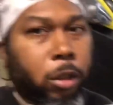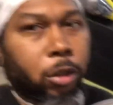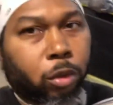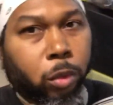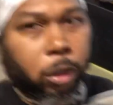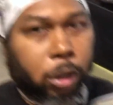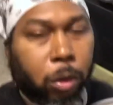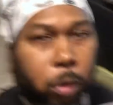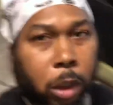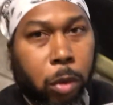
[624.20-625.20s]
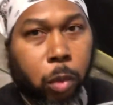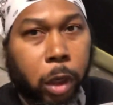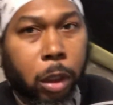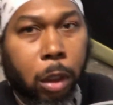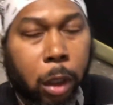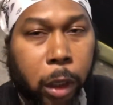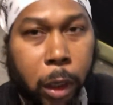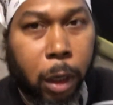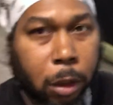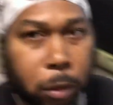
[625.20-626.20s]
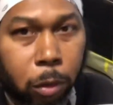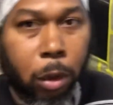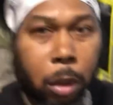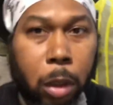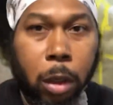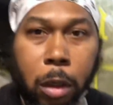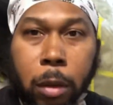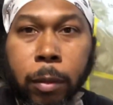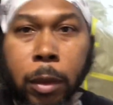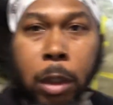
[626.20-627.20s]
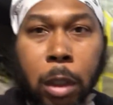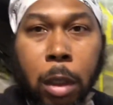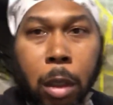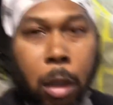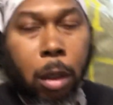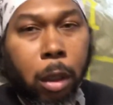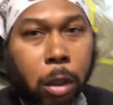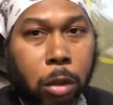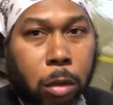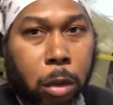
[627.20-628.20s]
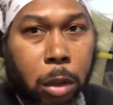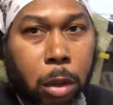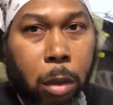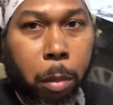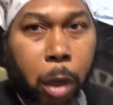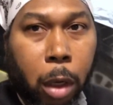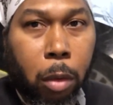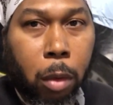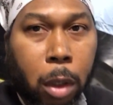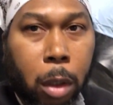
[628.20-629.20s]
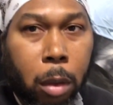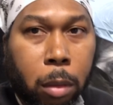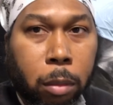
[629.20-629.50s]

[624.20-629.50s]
and queens, so we're getting ready to lay down some clear, as you can see in the background.